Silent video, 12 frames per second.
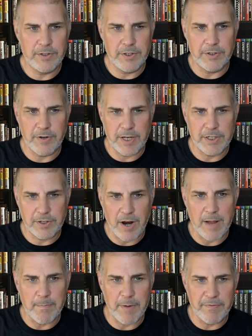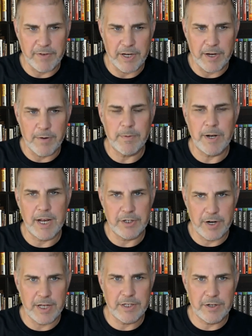transcribe my video, but I
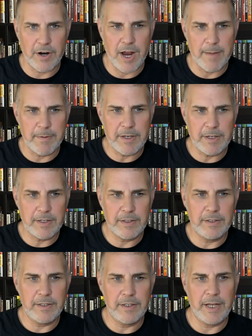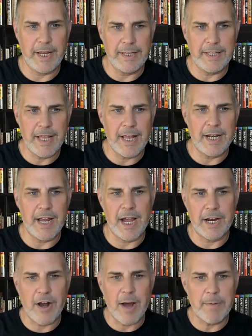transcribe it and then
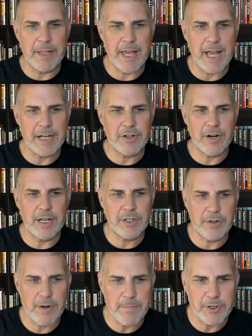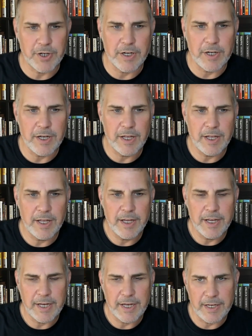I copy that transcription
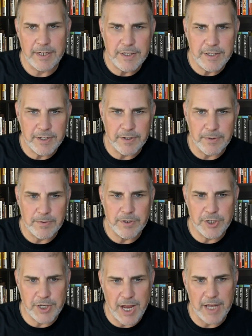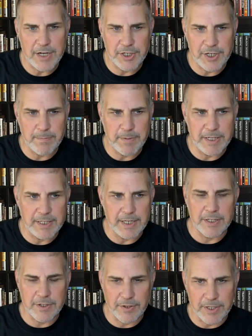into
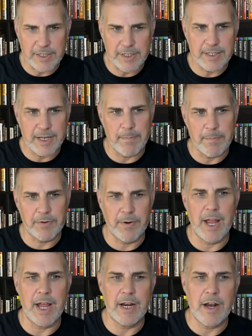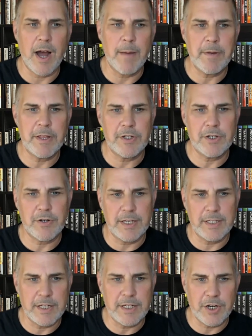ChatGPT. So this is step three. I copy the
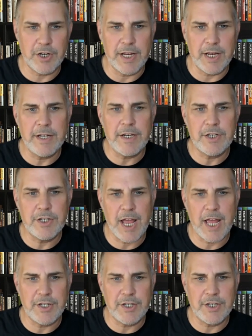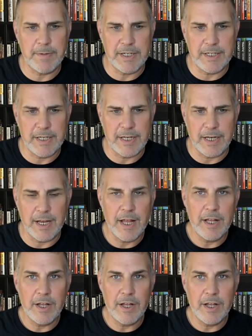transition into ChatGPT